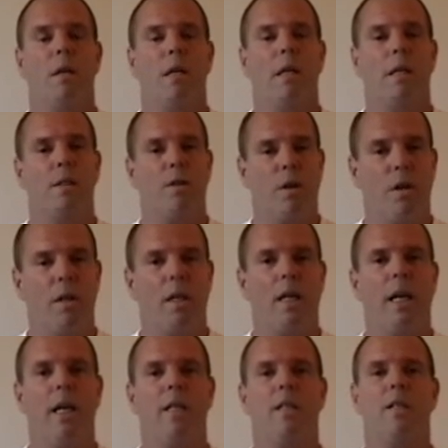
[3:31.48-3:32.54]
In certain
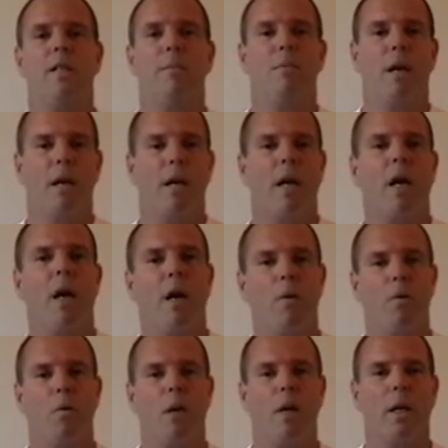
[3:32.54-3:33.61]
cases, depending
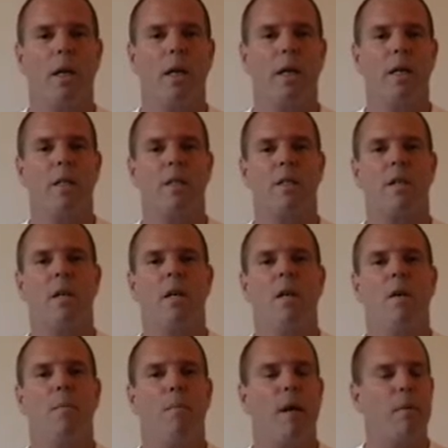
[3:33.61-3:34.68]
on what it is,
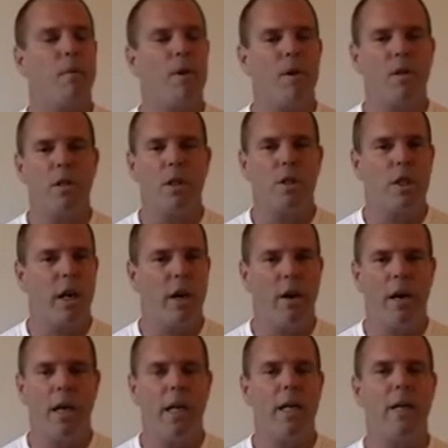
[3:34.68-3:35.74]
maybe there's a
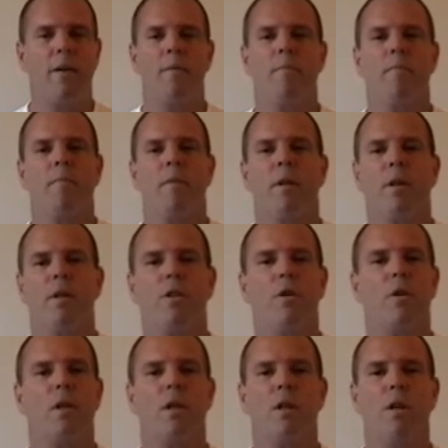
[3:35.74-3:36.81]
charity that you
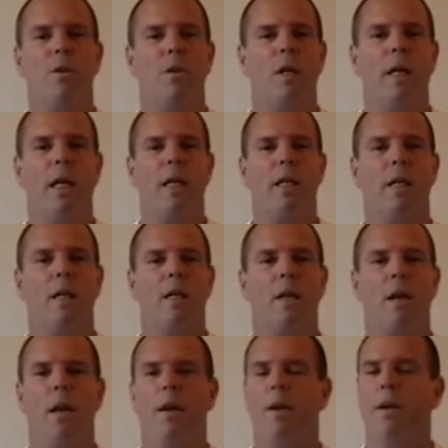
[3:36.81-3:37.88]
can donate
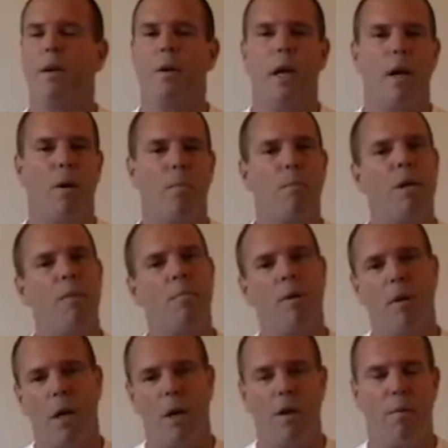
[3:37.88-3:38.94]
to help
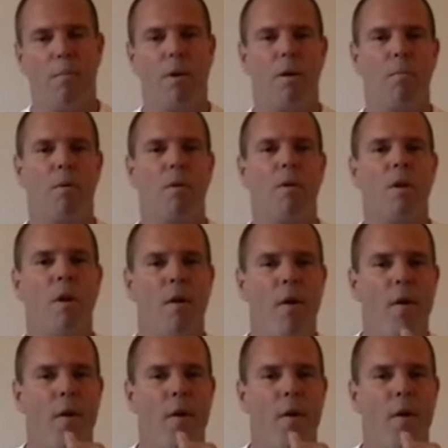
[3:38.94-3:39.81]
other people